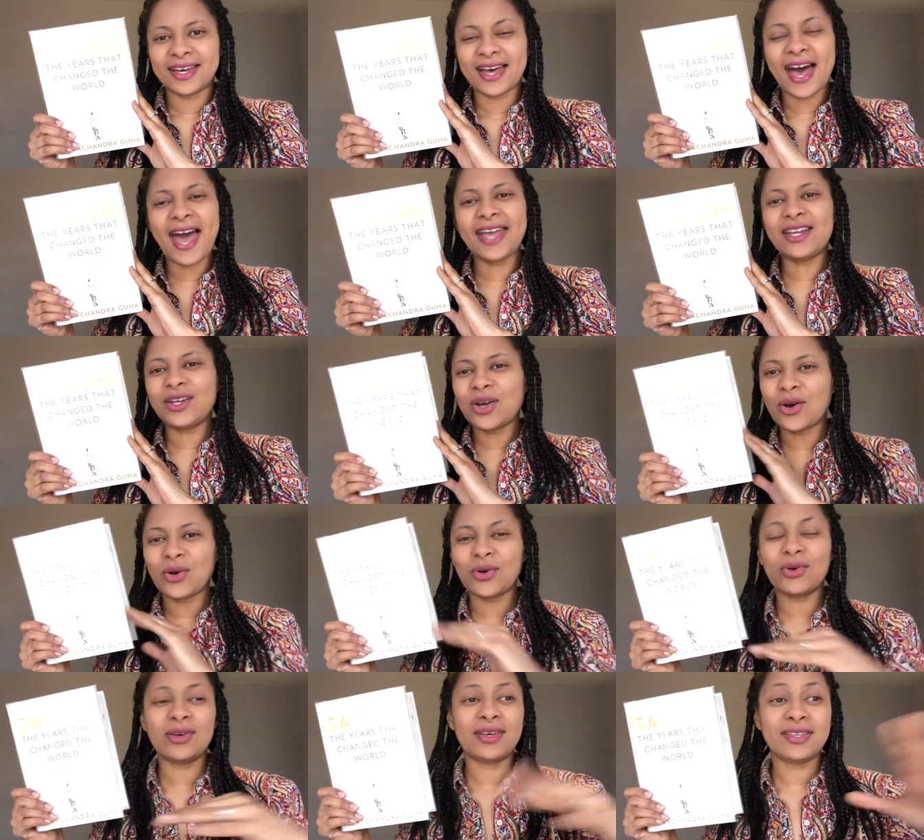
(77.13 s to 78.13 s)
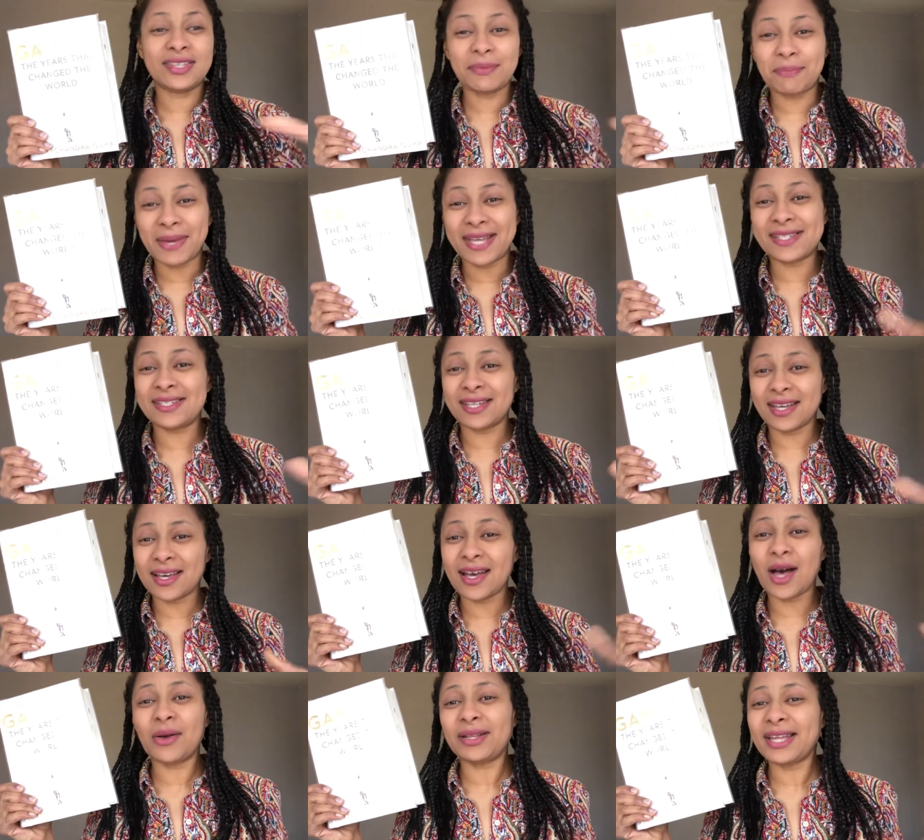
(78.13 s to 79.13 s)
I know the basic
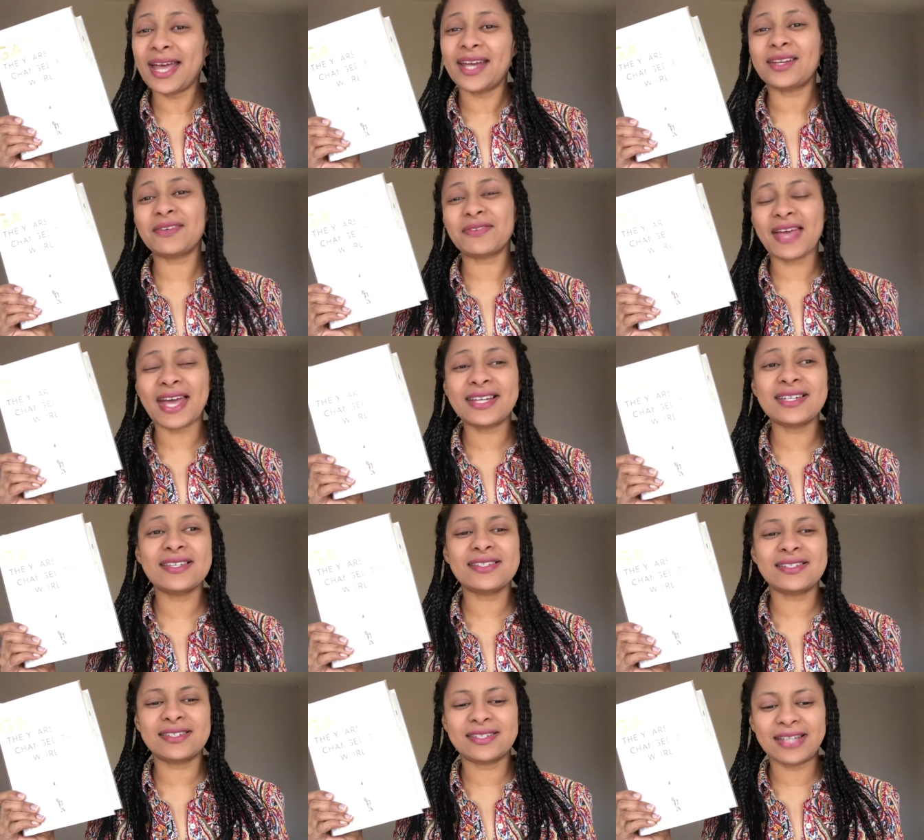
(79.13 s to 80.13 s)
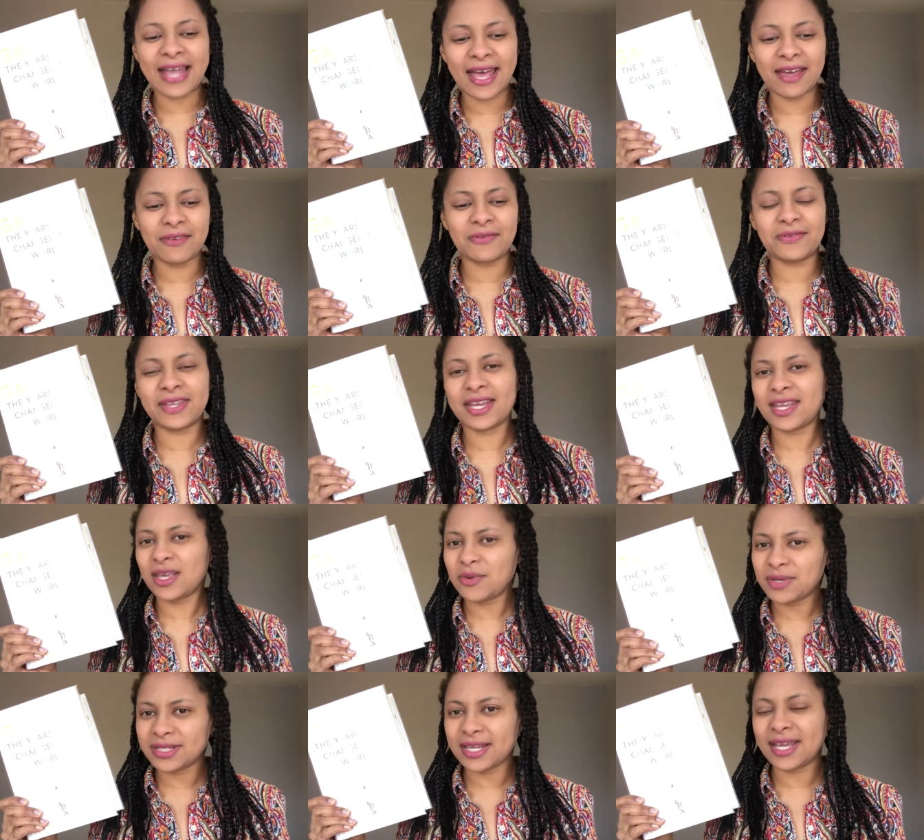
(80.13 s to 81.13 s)
outline of Gandhi's life that he
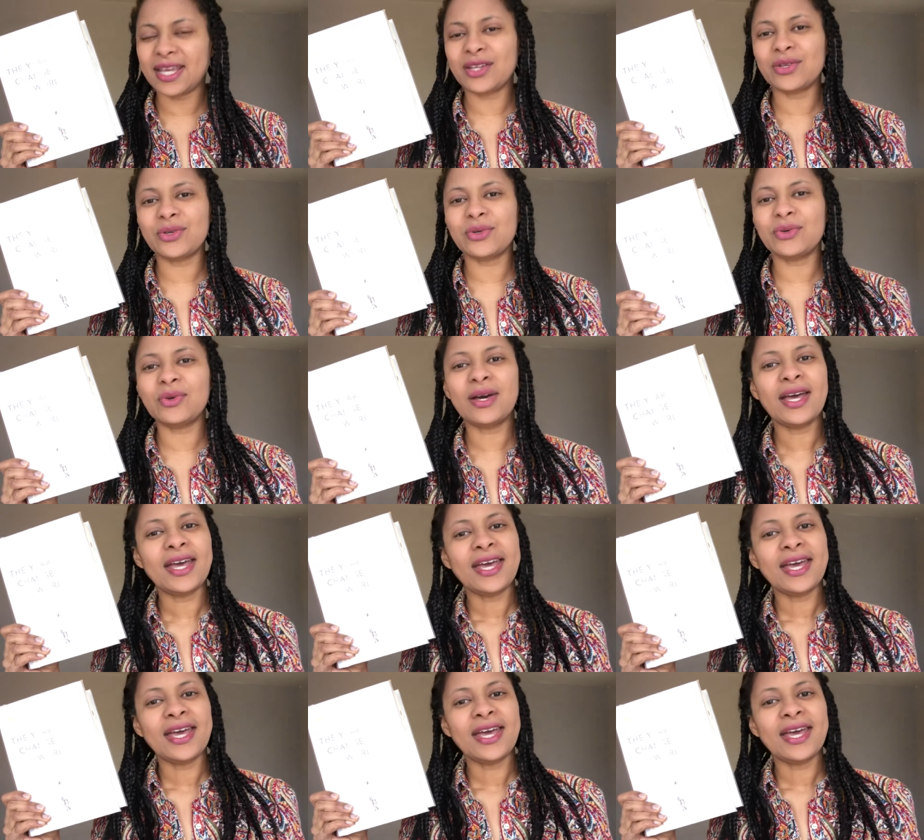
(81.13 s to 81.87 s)
was a Hindu